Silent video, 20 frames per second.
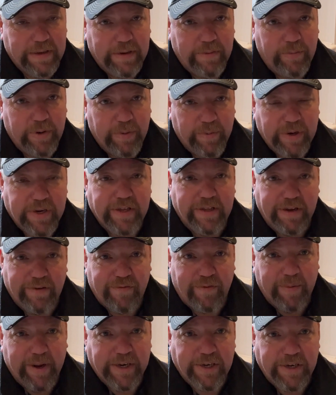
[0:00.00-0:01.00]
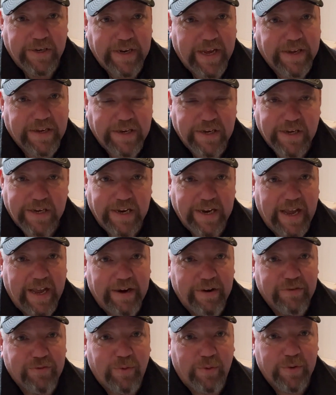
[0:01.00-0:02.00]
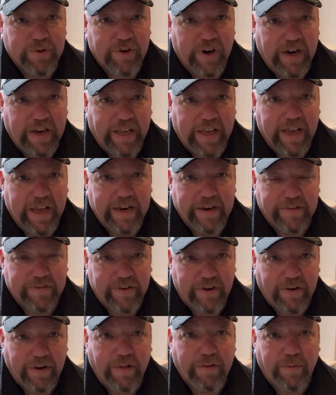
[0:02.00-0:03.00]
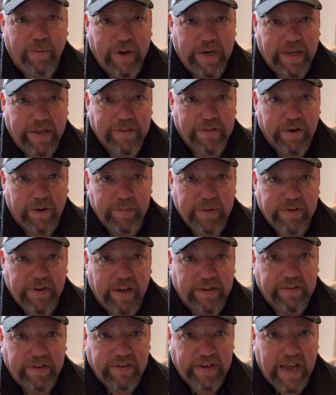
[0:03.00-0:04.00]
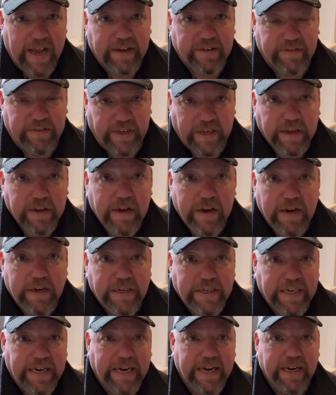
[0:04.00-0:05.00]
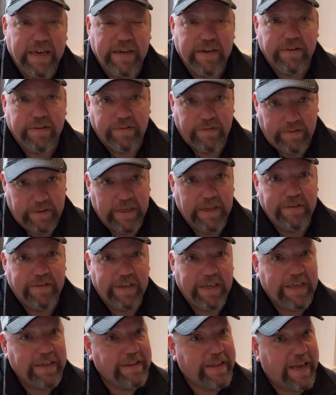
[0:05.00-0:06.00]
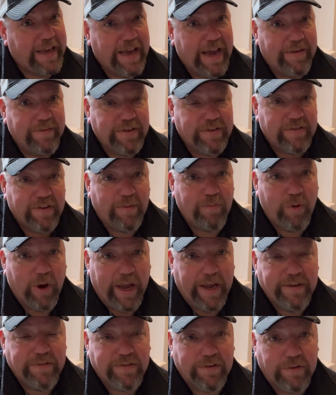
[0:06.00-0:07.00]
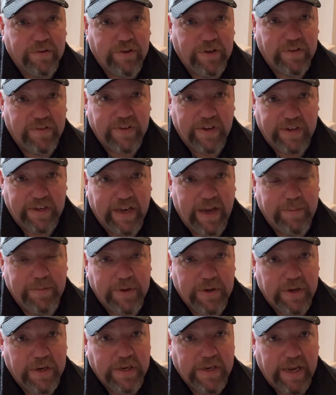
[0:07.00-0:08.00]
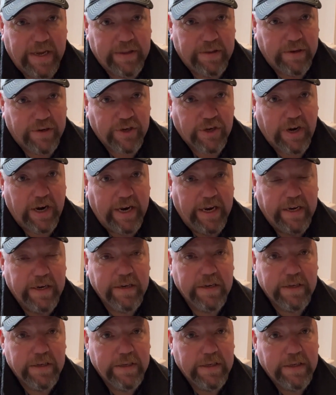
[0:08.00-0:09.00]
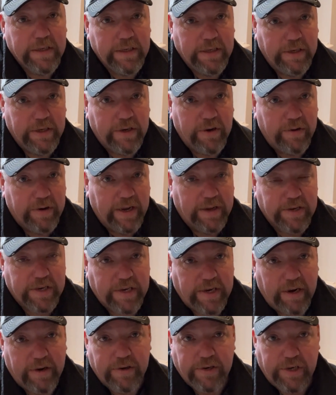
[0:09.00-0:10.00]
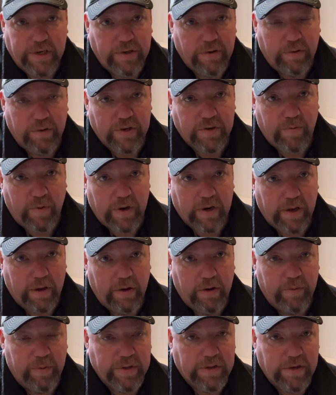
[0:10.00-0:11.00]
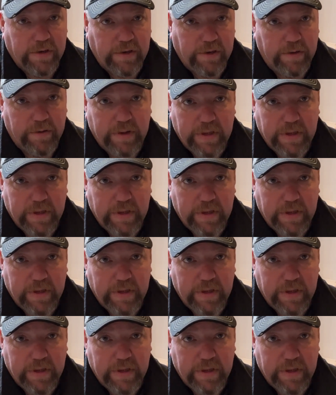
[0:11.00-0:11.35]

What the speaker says: we went to the information desk and just said, hey, here's what we're trying to get. Is there another way to get there besides a taxi? And indeed they have a subway. So she said, yep, you can take the train. You go downstairs. She told us where to go, what to do.